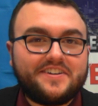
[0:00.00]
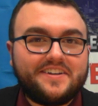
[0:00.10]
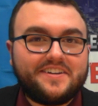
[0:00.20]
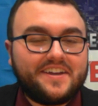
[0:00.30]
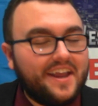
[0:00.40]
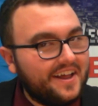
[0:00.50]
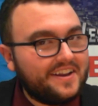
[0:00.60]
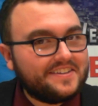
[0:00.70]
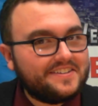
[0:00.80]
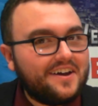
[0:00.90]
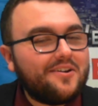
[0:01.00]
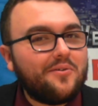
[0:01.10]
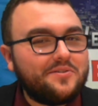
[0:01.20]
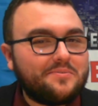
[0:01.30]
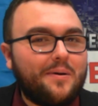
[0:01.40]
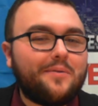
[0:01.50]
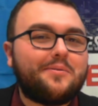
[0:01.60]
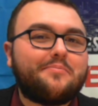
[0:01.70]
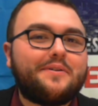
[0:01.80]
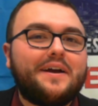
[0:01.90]
And again, it's not always
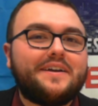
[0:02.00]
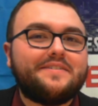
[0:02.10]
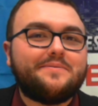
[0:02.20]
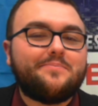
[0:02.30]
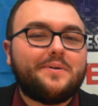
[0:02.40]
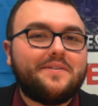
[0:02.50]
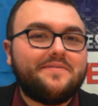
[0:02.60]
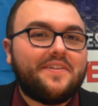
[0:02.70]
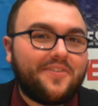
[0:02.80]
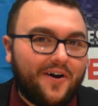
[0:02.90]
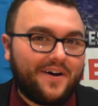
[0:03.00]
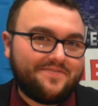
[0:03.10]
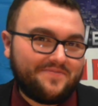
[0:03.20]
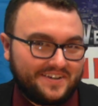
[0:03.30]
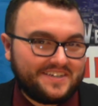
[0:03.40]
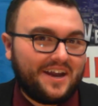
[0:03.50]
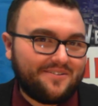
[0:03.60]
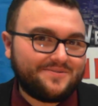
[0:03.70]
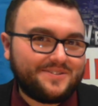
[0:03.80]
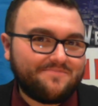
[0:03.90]
about the price, but the thought that
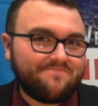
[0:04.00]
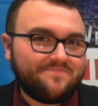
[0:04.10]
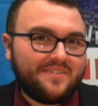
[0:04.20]
counts.